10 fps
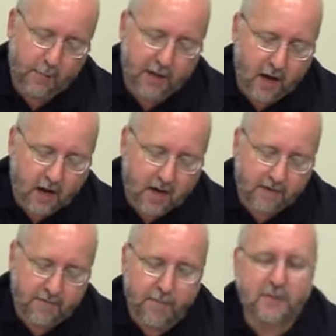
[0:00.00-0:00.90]

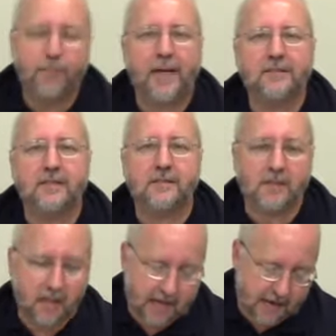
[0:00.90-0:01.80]
Brianna from Miss Besson's
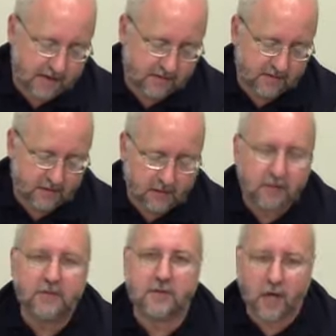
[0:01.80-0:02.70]
class.
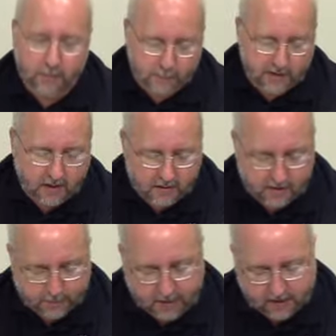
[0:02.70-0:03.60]
Good job,
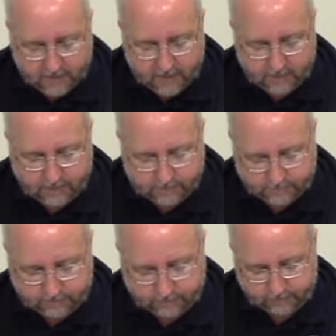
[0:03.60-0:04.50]
Brianna. Proud of you.
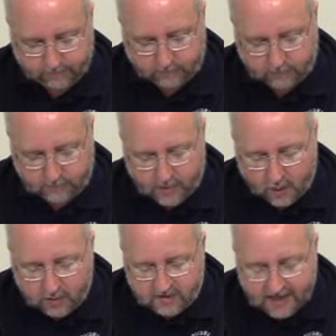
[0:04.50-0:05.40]

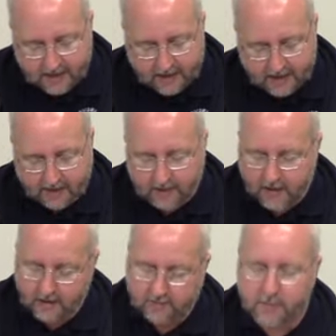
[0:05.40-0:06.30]
Jose
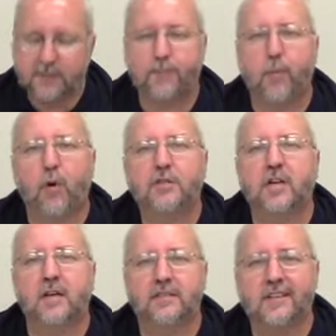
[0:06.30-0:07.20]
from Miss
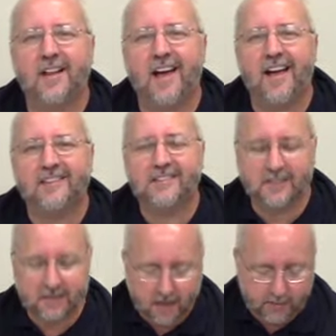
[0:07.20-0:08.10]
Borjan's class.
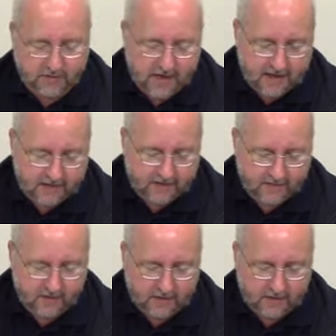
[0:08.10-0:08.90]
Good job, Jose.